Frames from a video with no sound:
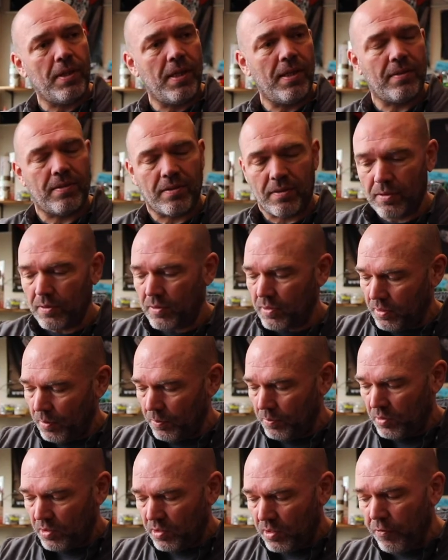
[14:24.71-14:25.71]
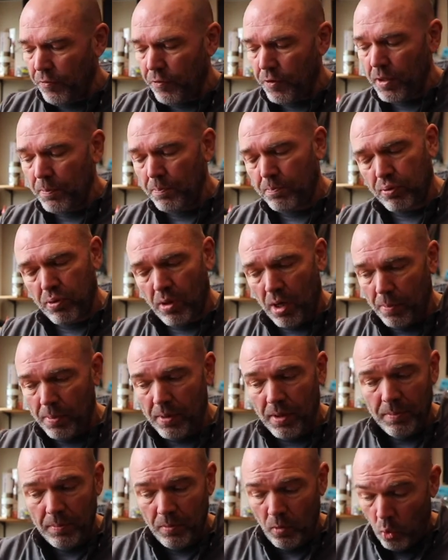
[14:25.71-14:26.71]
it's some different
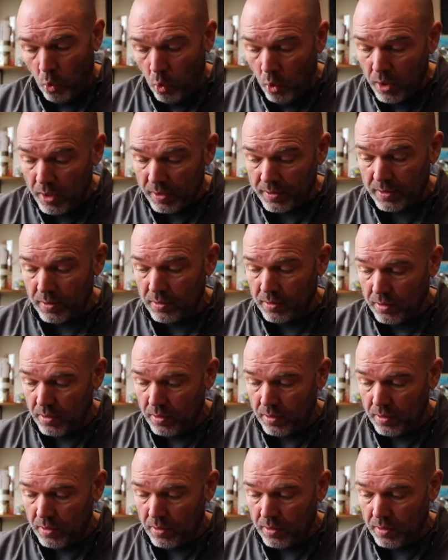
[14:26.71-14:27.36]
problem, or it's